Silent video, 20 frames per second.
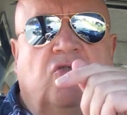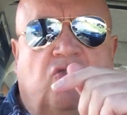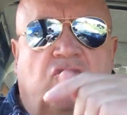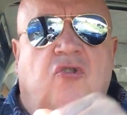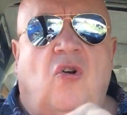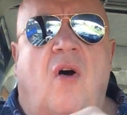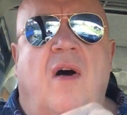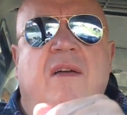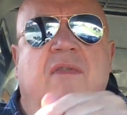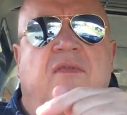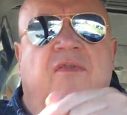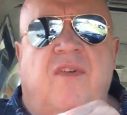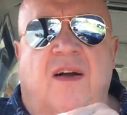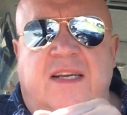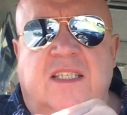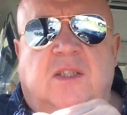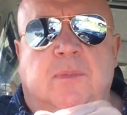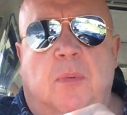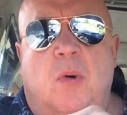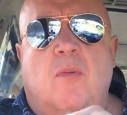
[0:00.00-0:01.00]
try
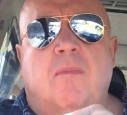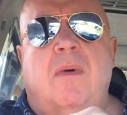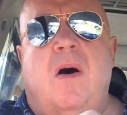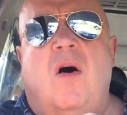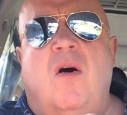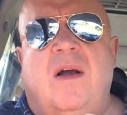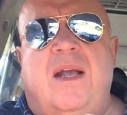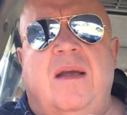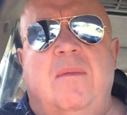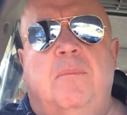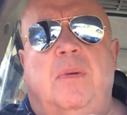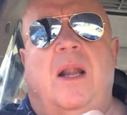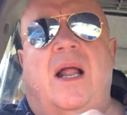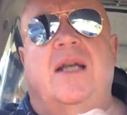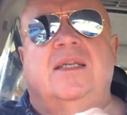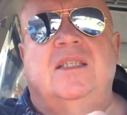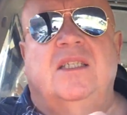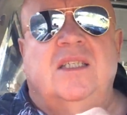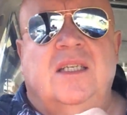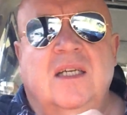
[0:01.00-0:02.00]
Facebook
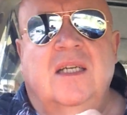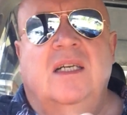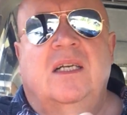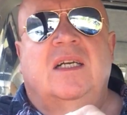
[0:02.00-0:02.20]
Marketplace.